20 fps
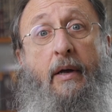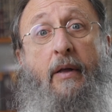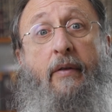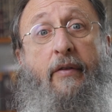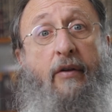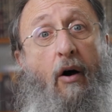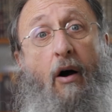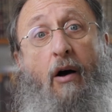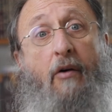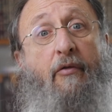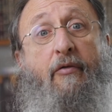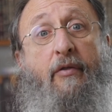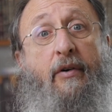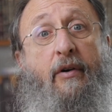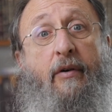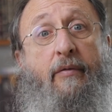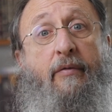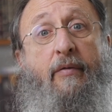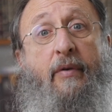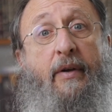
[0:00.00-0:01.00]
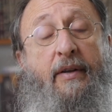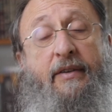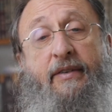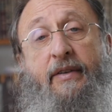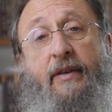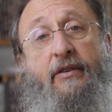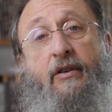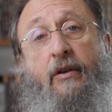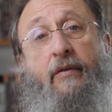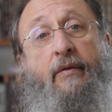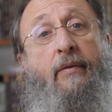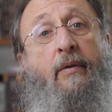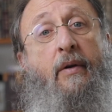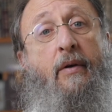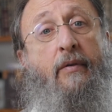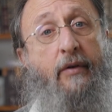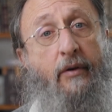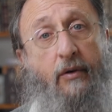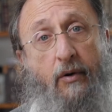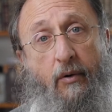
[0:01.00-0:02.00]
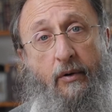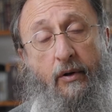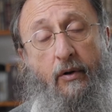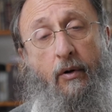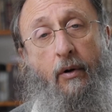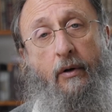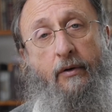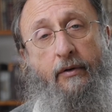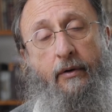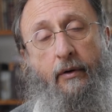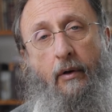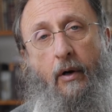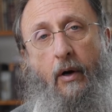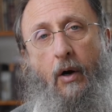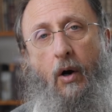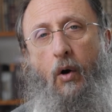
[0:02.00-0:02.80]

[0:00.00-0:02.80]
the offering of incense on the golden altar,